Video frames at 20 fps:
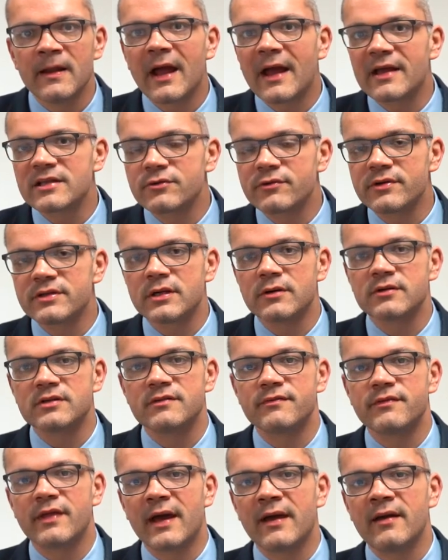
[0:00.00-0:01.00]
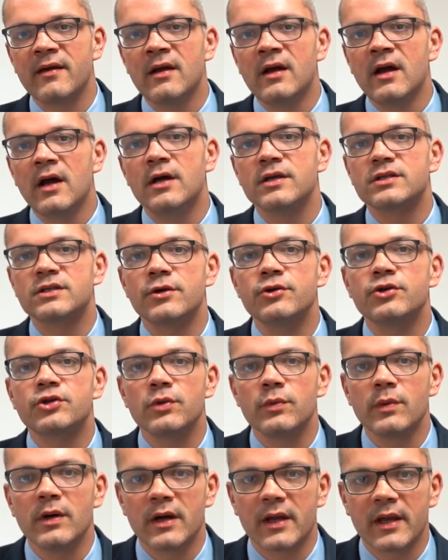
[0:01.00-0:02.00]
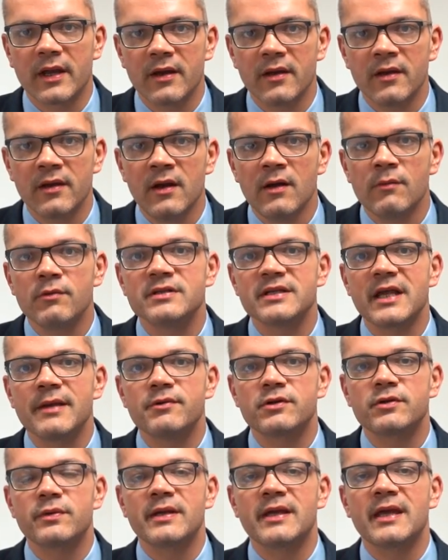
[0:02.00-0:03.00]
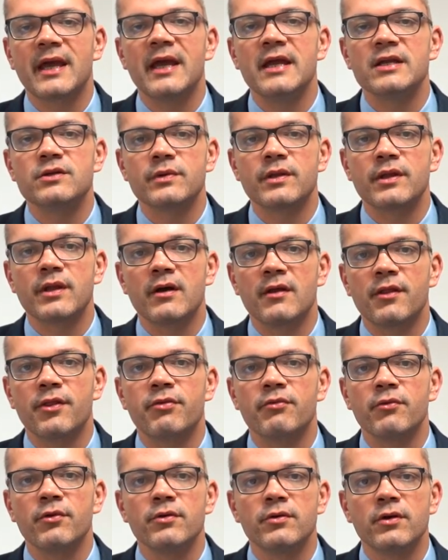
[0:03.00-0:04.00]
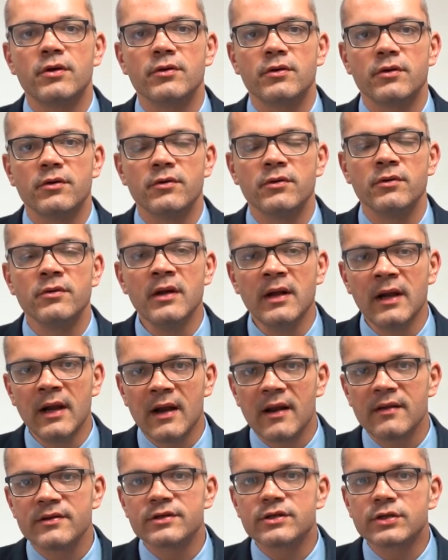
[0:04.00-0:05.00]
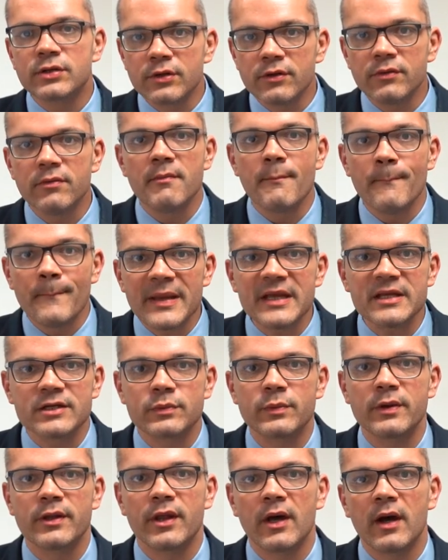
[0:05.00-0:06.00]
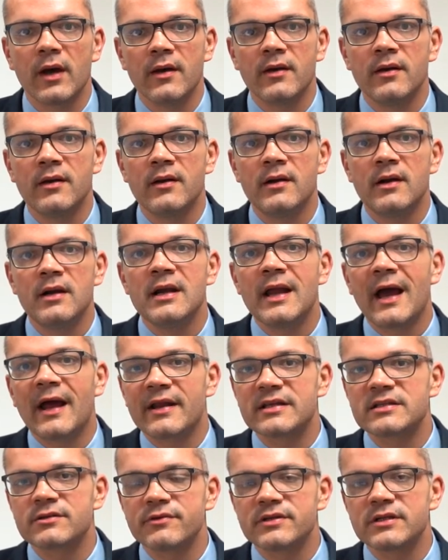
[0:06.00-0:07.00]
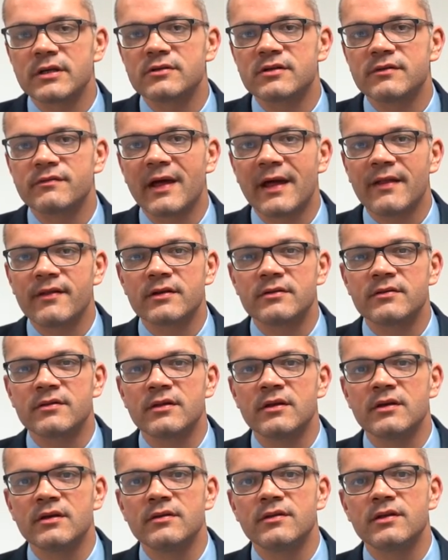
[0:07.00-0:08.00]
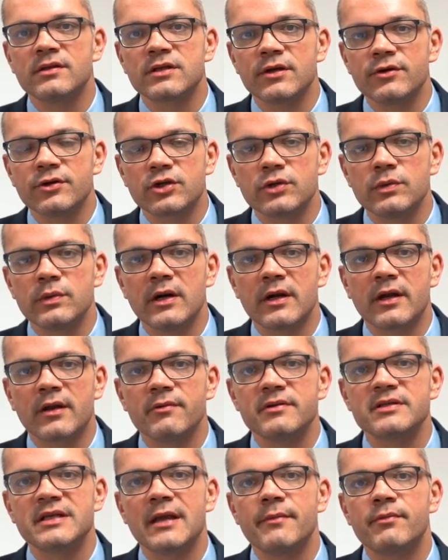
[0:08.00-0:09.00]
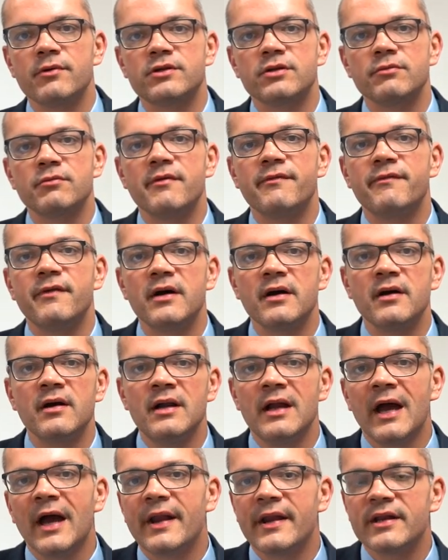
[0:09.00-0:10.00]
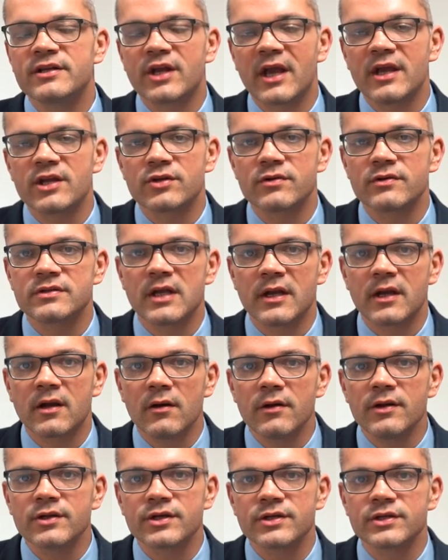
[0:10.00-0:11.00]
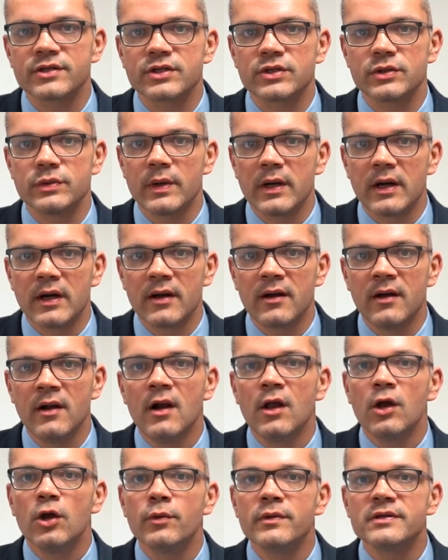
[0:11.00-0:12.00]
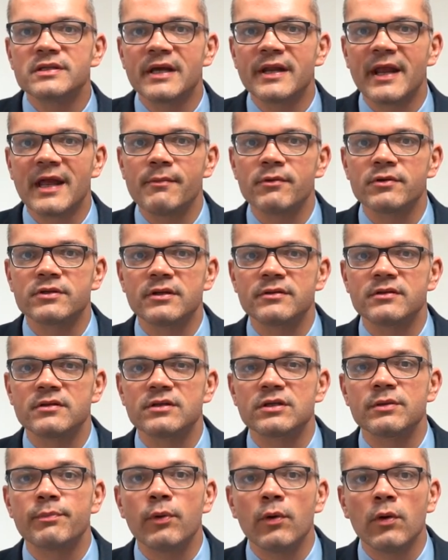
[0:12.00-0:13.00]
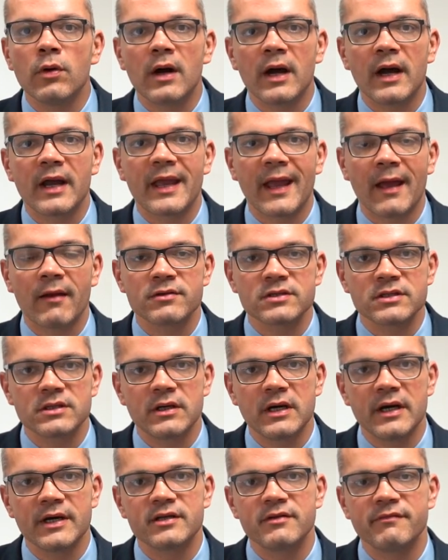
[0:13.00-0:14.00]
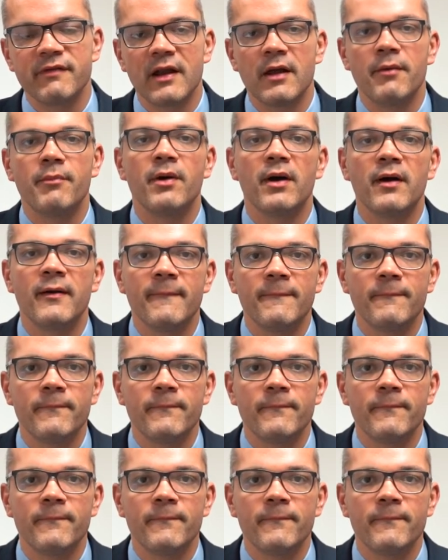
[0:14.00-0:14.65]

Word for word: As a result of that, her social worker was able to engage with her through Google to meet with her. And as a result of that, the, the, the, social worker was able to refer an educational psychologist to her, who was then able to support her, counsel her, develop her.